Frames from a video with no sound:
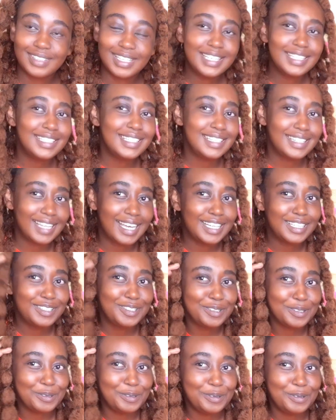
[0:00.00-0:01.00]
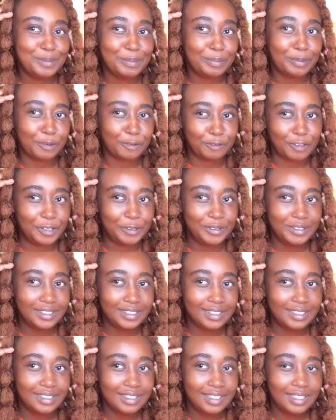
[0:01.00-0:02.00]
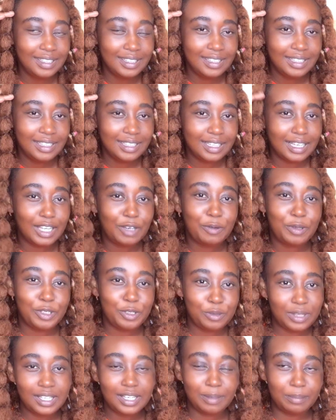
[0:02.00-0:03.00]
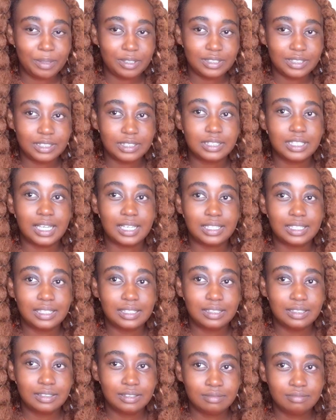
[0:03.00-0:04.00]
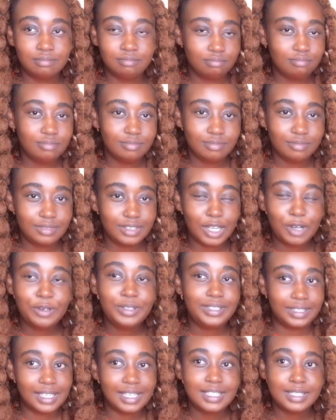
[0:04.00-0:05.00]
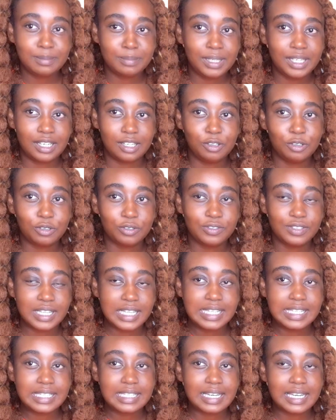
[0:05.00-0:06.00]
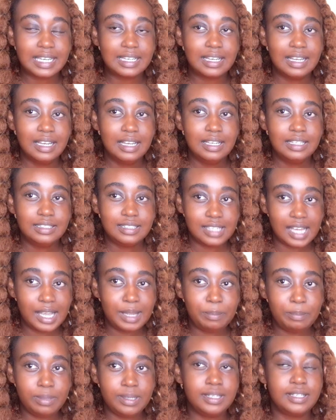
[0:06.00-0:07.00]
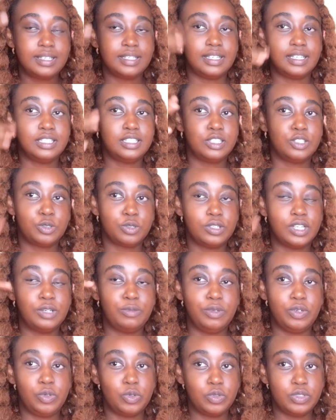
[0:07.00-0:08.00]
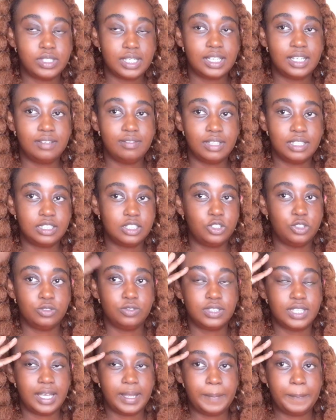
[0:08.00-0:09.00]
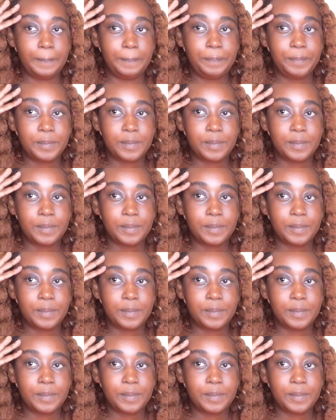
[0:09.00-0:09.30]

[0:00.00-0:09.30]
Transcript: Isn't that so profound? Like, when you think about it, like, that does make a lot of sense. Like, time being created so that we don't take advantage of time.